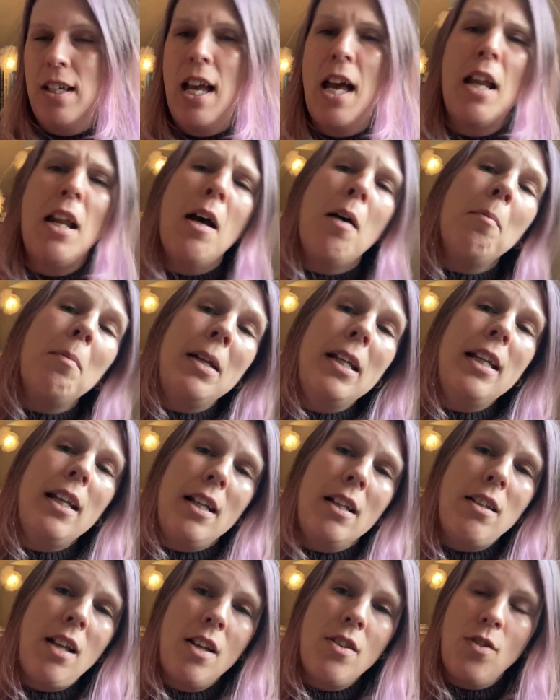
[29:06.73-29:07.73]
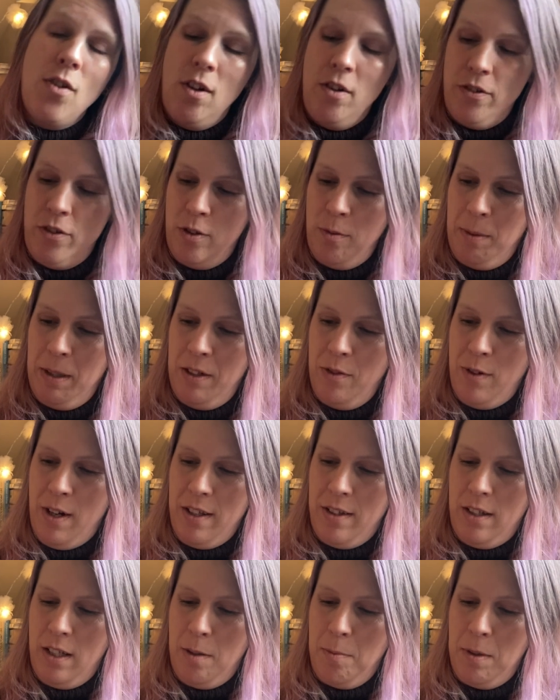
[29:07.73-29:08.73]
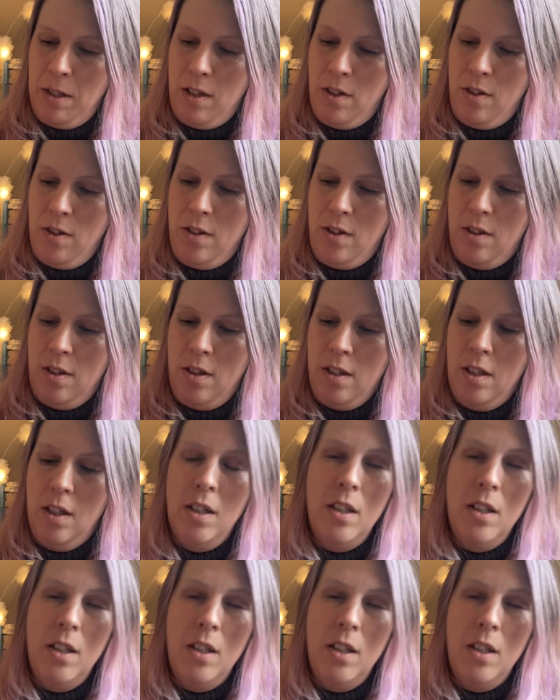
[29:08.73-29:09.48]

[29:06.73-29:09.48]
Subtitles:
And I mean, it has also been resting because